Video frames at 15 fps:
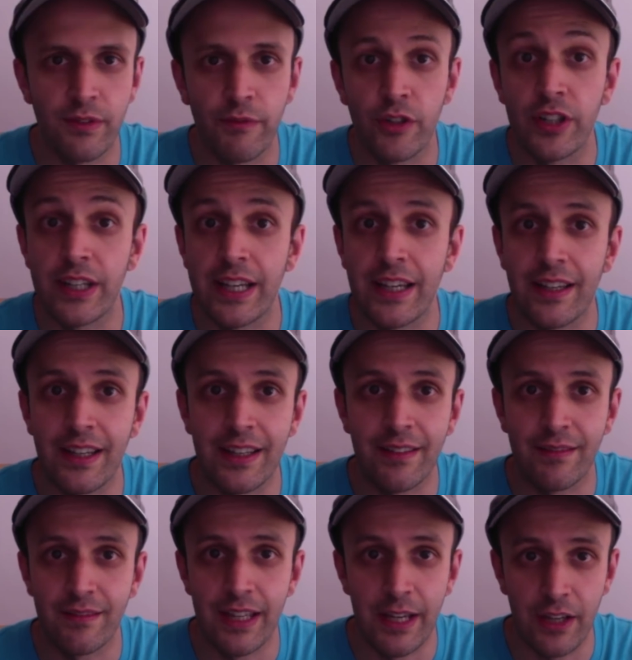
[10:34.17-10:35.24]
for
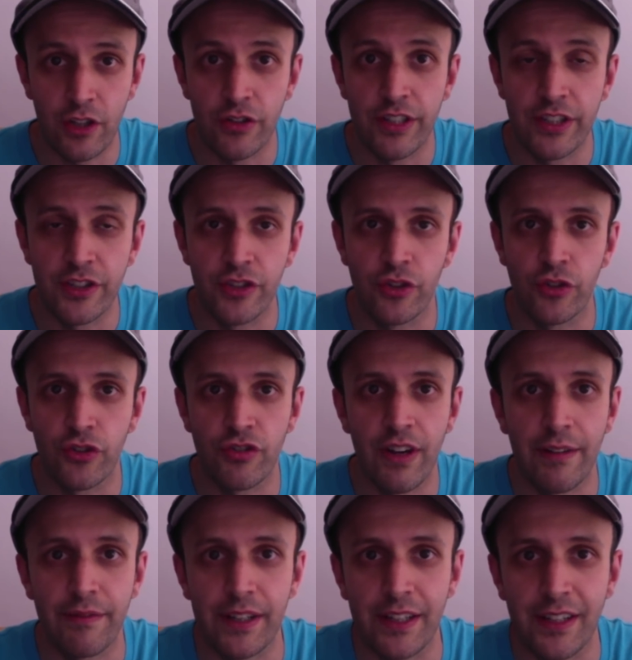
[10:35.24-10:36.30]
increasing your
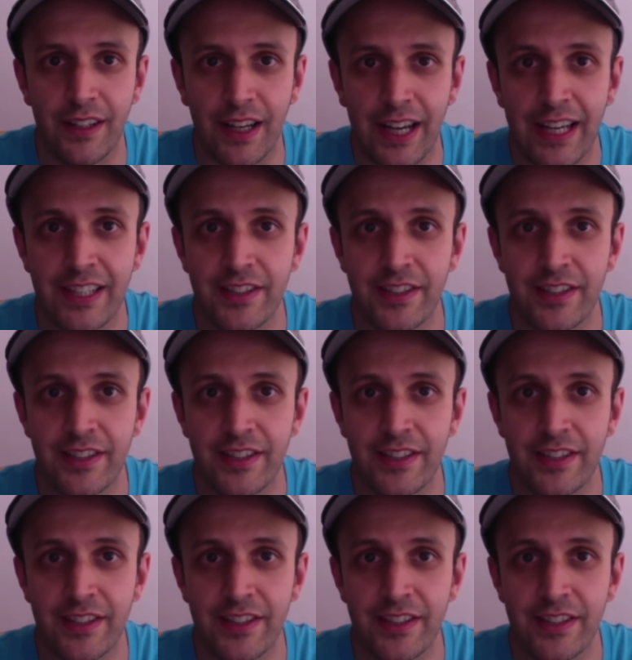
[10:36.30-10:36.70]
traffic, okay?